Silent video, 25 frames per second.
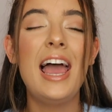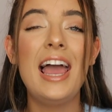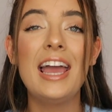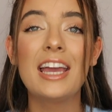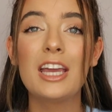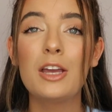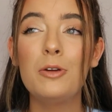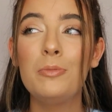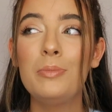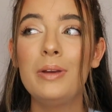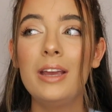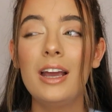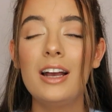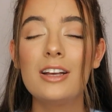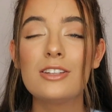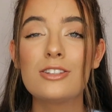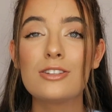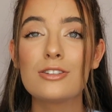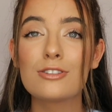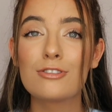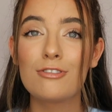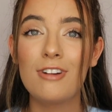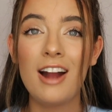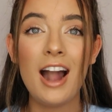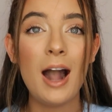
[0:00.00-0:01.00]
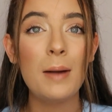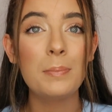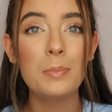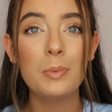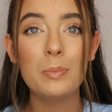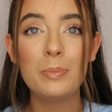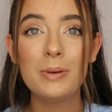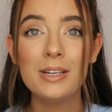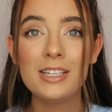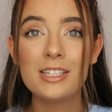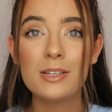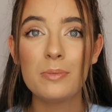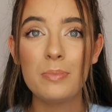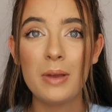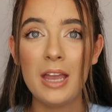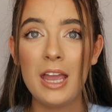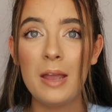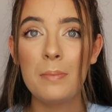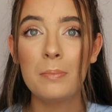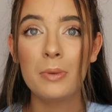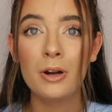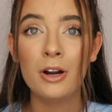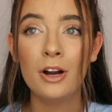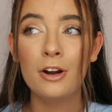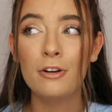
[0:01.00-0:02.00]
It can be a scrap piece of
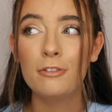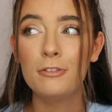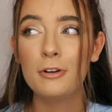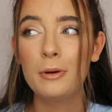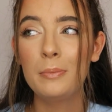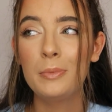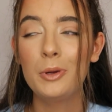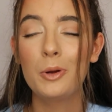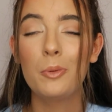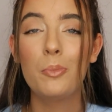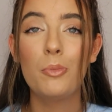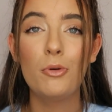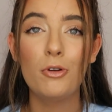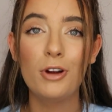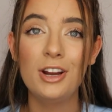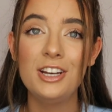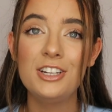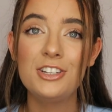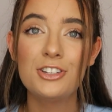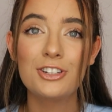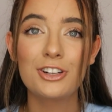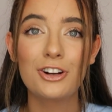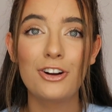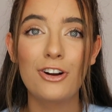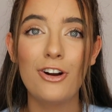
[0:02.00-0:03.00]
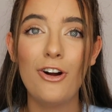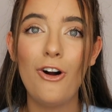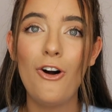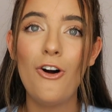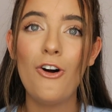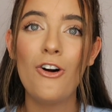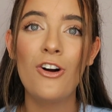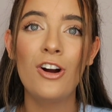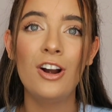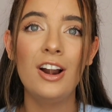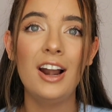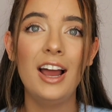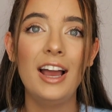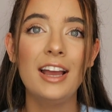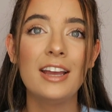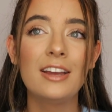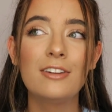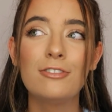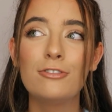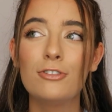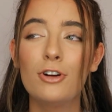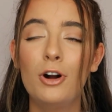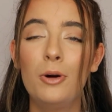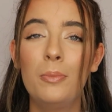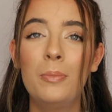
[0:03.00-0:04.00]
paper from your printer or
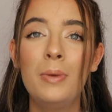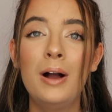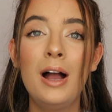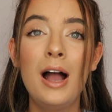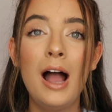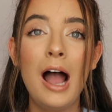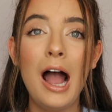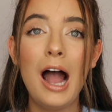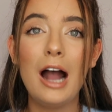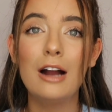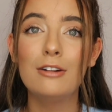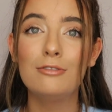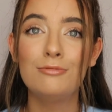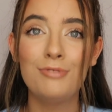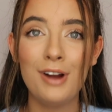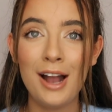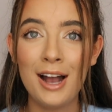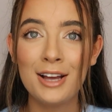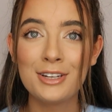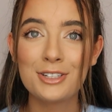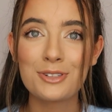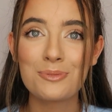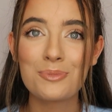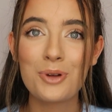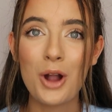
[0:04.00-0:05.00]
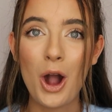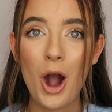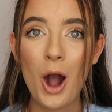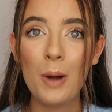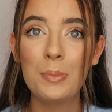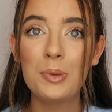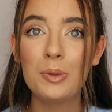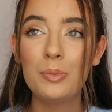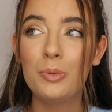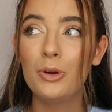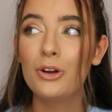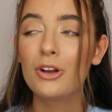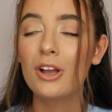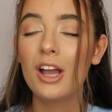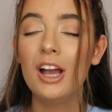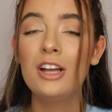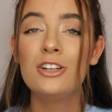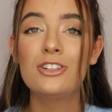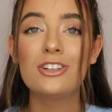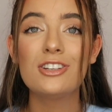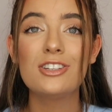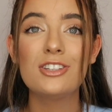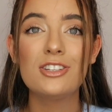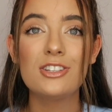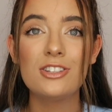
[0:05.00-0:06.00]
like from a random copybook,
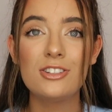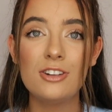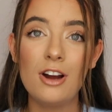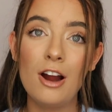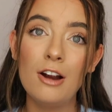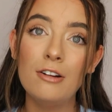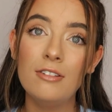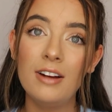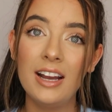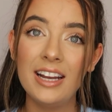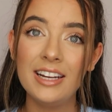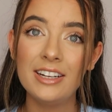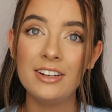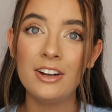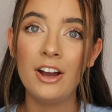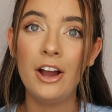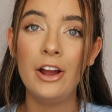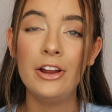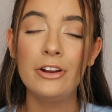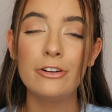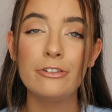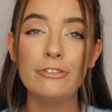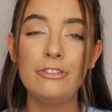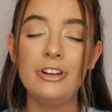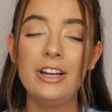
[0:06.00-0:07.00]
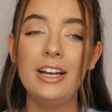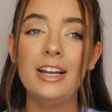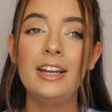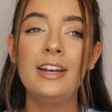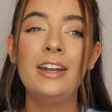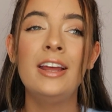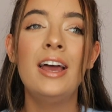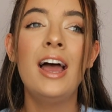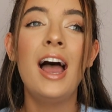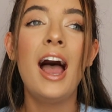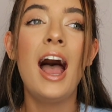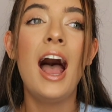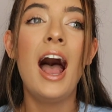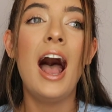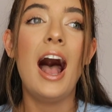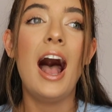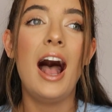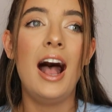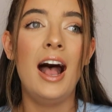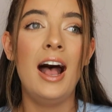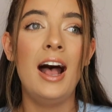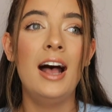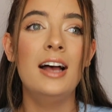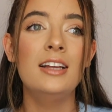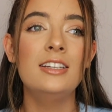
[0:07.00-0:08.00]
and just start writing how you're feeling.
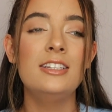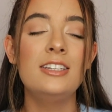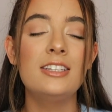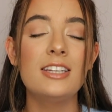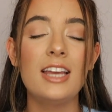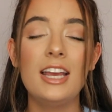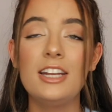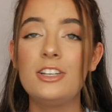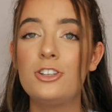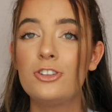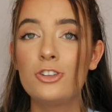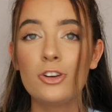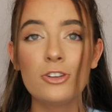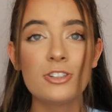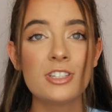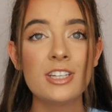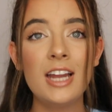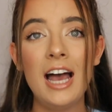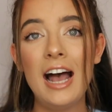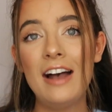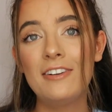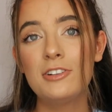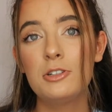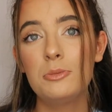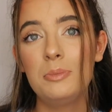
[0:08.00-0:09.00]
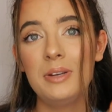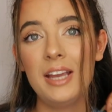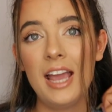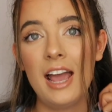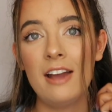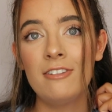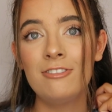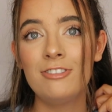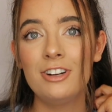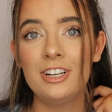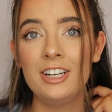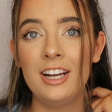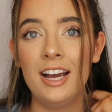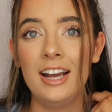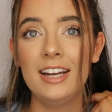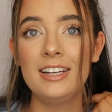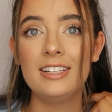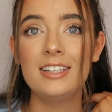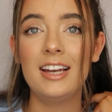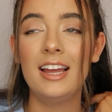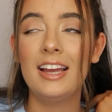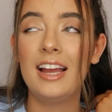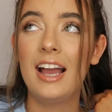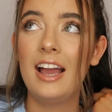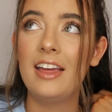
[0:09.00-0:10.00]
And it doesn't have to be every
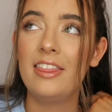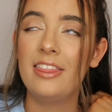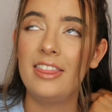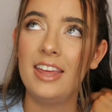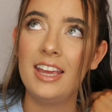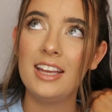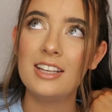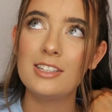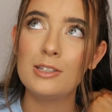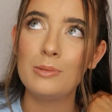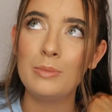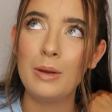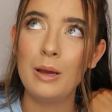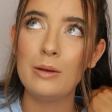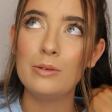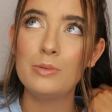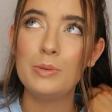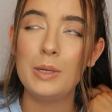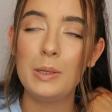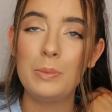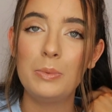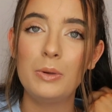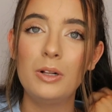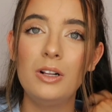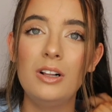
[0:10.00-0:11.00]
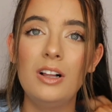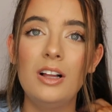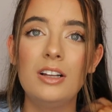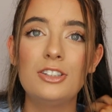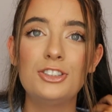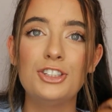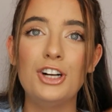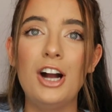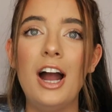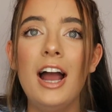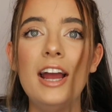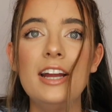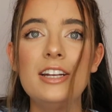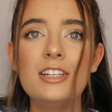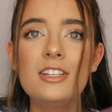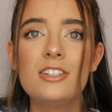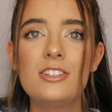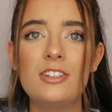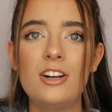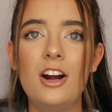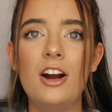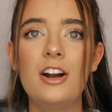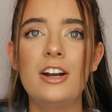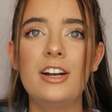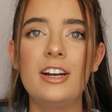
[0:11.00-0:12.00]
night. Like, I think sometimes people try to
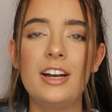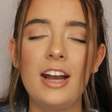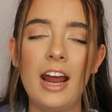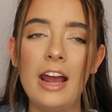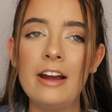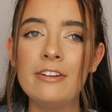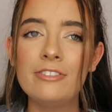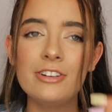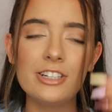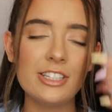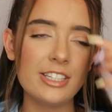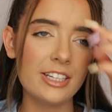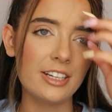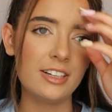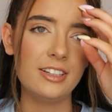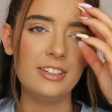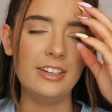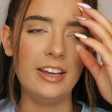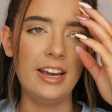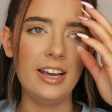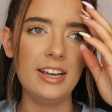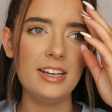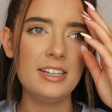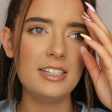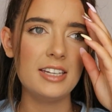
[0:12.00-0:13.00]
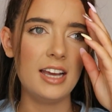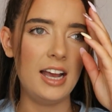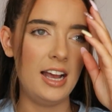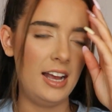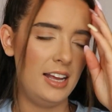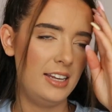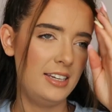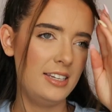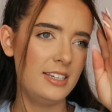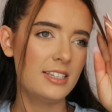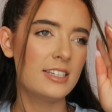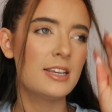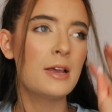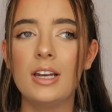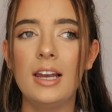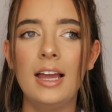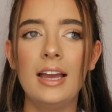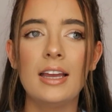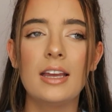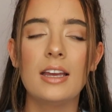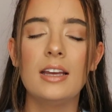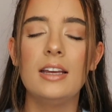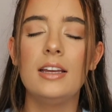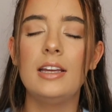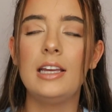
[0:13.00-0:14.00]
start it every single night, and
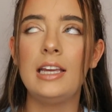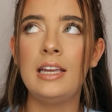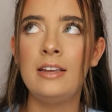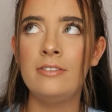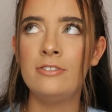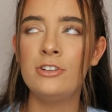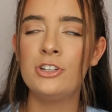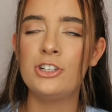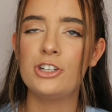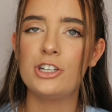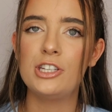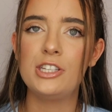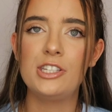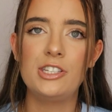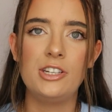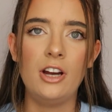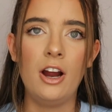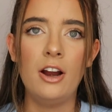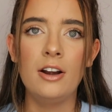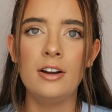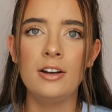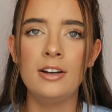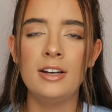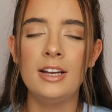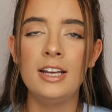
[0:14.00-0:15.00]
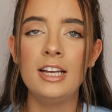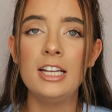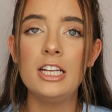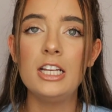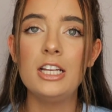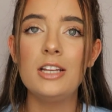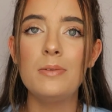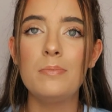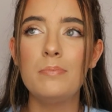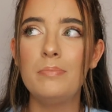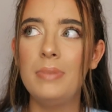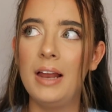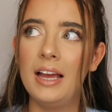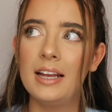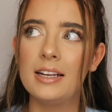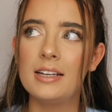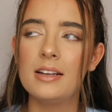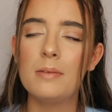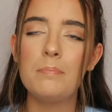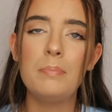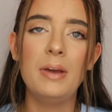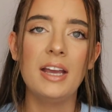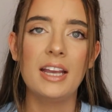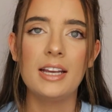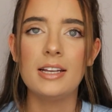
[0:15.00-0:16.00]
like even just starting it, like
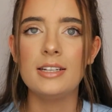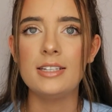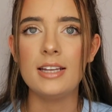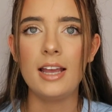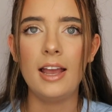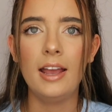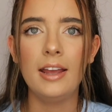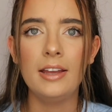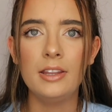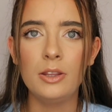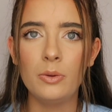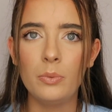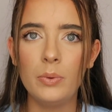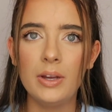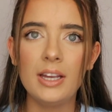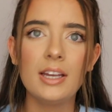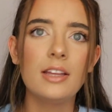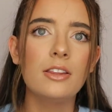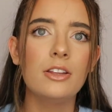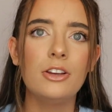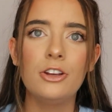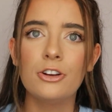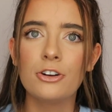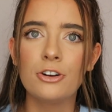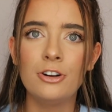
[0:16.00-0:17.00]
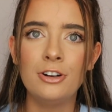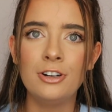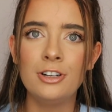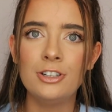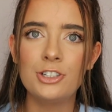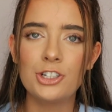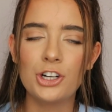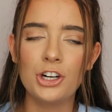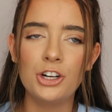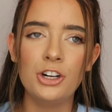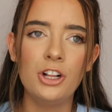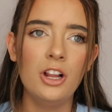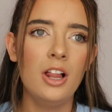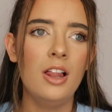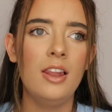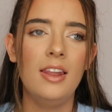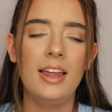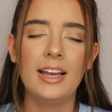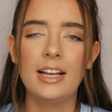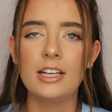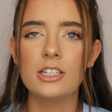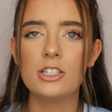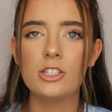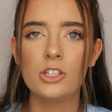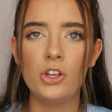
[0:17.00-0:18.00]
pick a day in the week that you're going to journal,
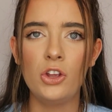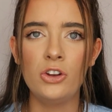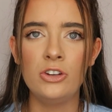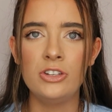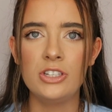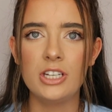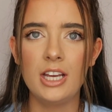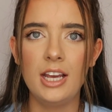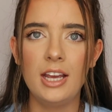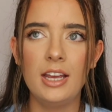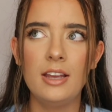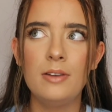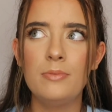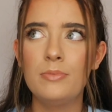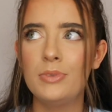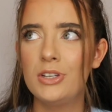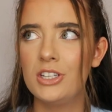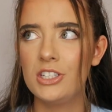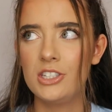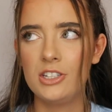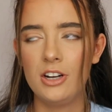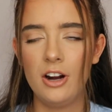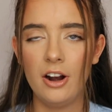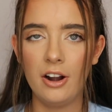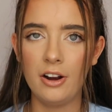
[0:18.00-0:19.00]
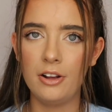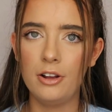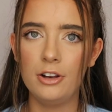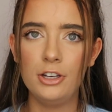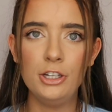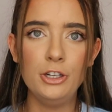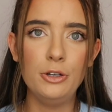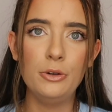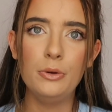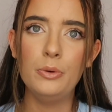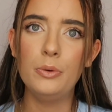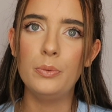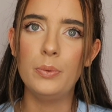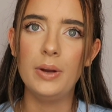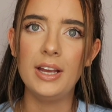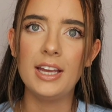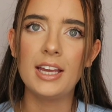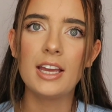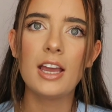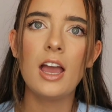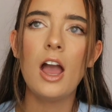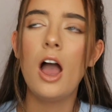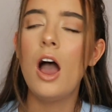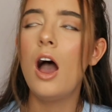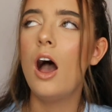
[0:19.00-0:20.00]
like a Sunday to start out a new
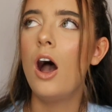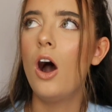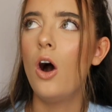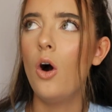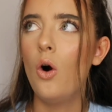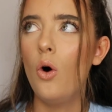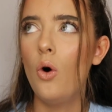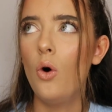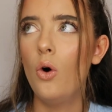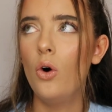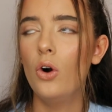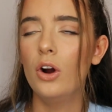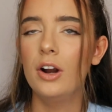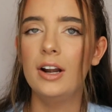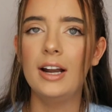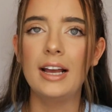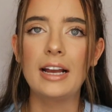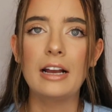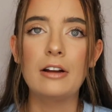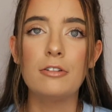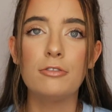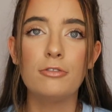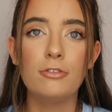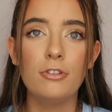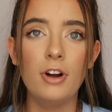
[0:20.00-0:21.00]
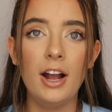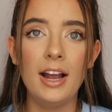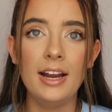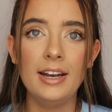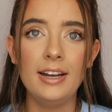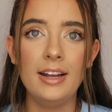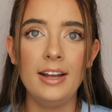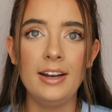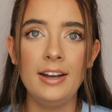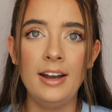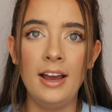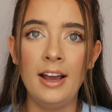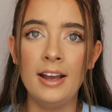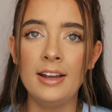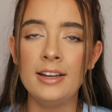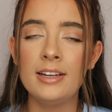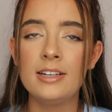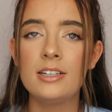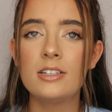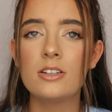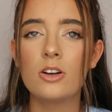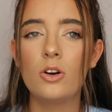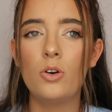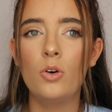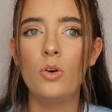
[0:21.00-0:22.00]
week, or like a Friday
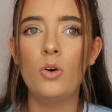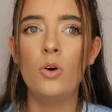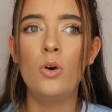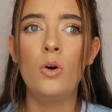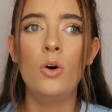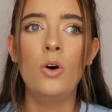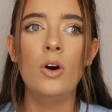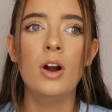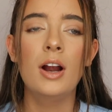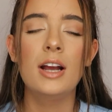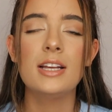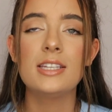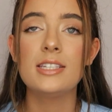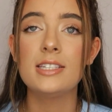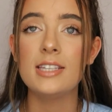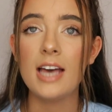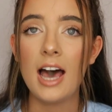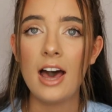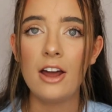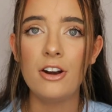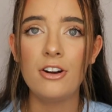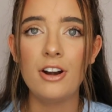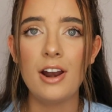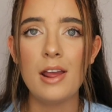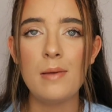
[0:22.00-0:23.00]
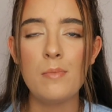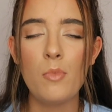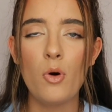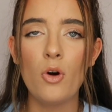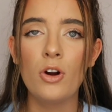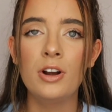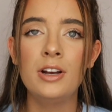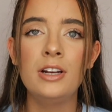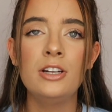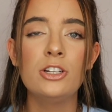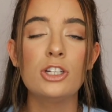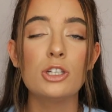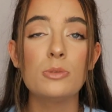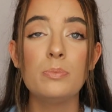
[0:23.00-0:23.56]
night or a Saturday morning.